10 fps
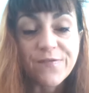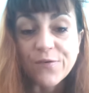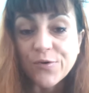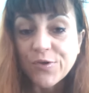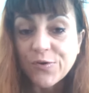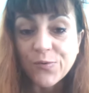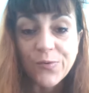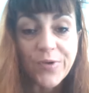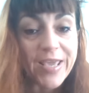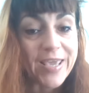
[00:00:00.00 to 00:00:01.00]
for
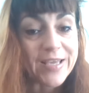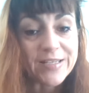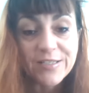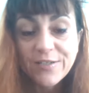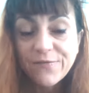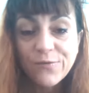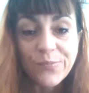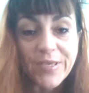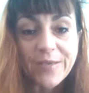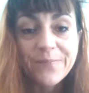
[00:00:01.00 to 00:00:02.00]
you and for
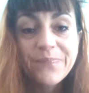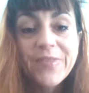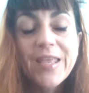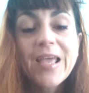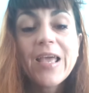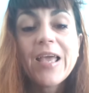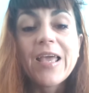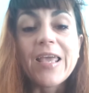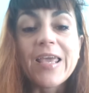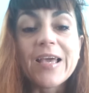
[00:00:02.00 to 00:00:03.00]
me
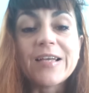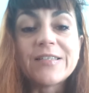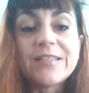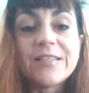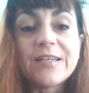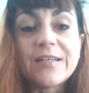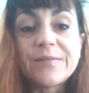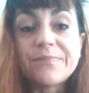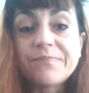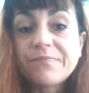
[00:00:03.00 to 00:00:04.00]
and
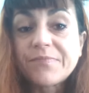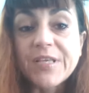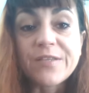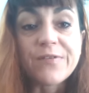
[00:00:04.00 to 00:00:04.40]
um, it